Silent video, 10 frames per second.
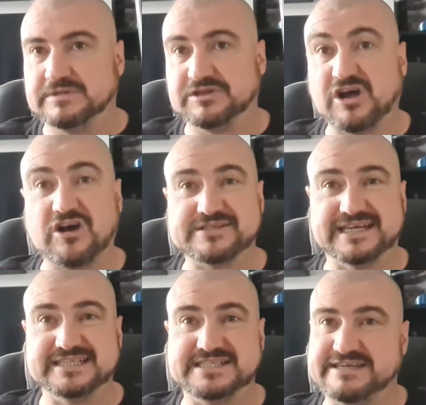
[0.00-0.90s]
the Dark
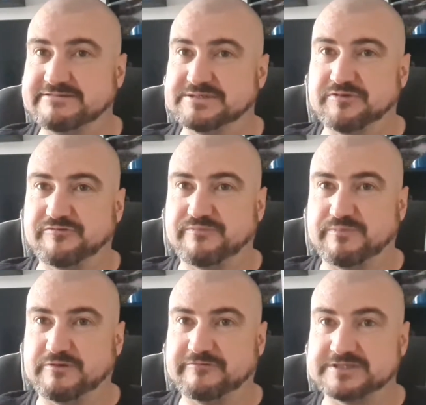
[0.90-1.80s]
Knight series with
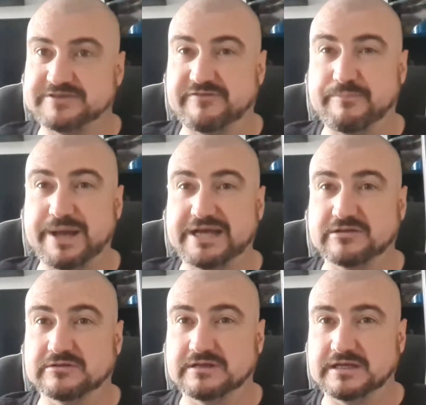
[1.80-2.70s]
Christopher
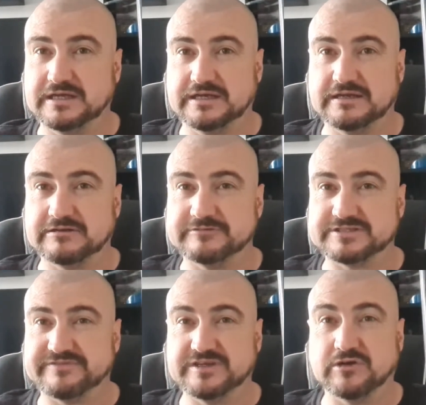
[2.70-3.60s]
Bale uh, and
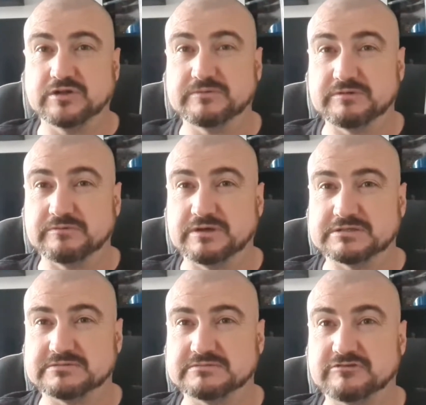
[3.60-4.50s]
Christopher Nolan were, were
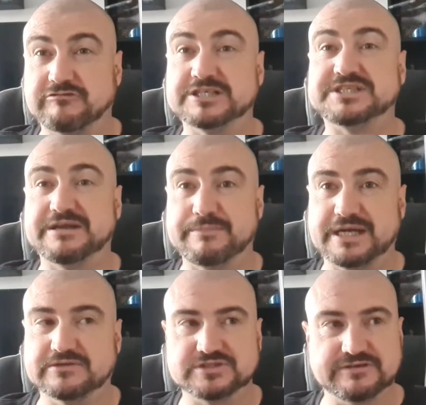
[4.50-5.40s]
Christian
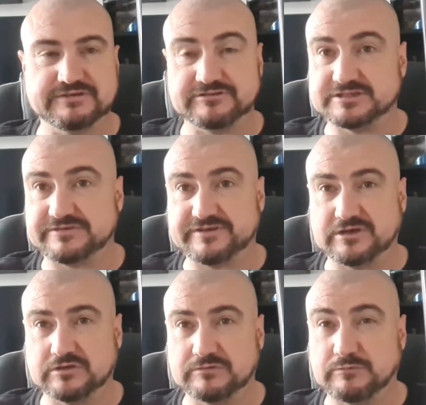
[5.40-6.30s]
Bale, so and Christopher
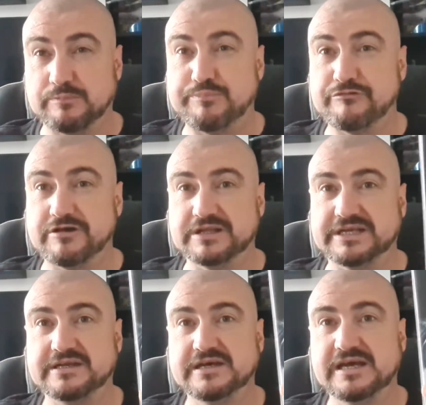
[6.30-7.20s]
Nolan were
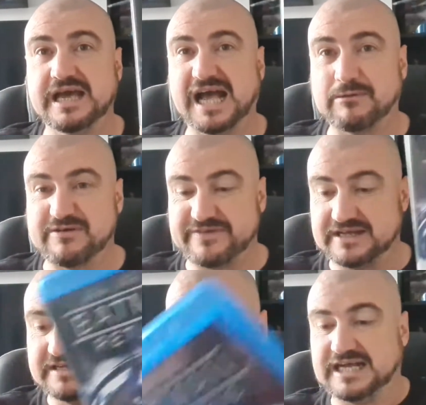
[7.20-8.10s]
brilliant. However,
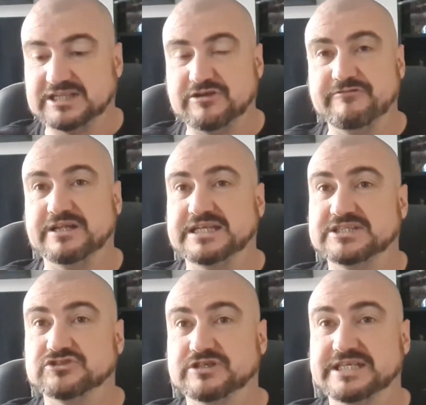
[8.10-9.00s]
I do really
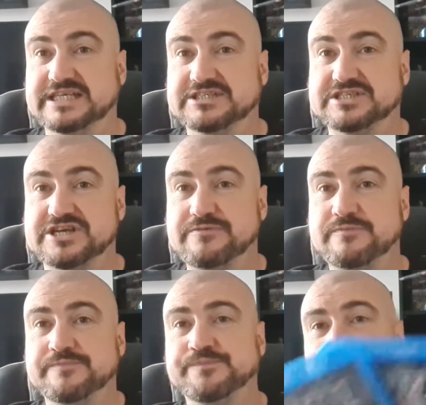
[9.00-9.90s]
enjoy these two,
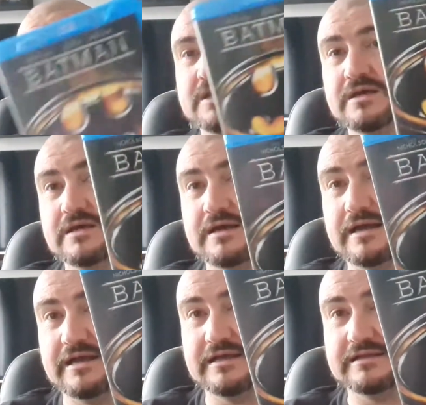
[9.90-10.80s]

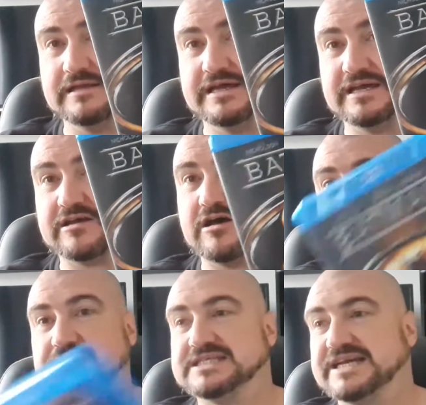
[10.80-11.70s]
and uh,
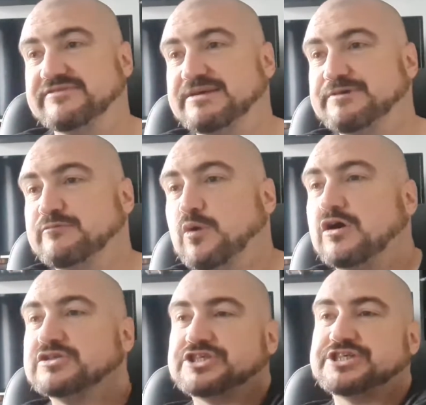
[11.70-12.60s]
can't wait to give them a
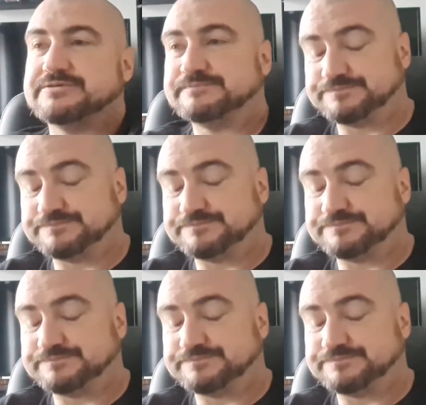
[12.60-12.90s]
watch.